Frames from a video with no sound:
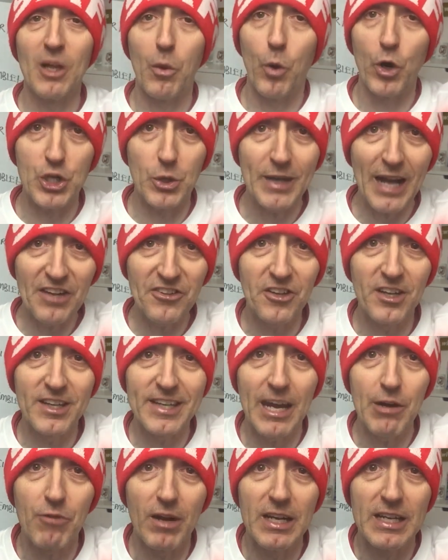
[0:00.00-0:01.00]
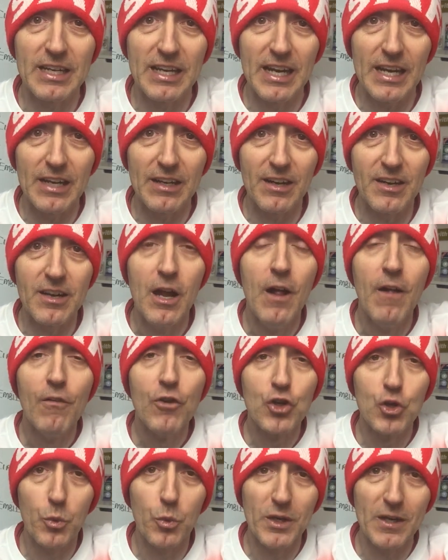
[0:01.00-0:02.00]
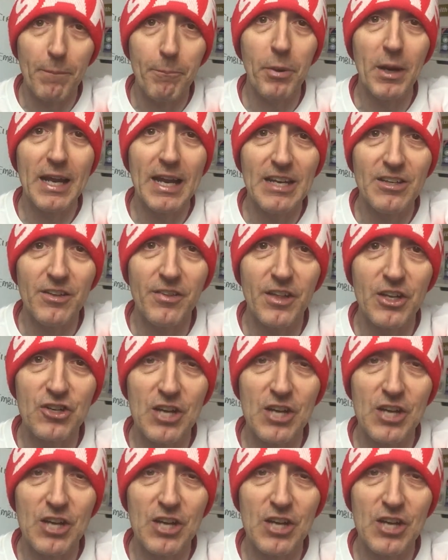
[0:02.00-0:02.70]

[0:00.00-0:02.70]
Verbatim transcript: I want Newcastle to get relegated so we can play in the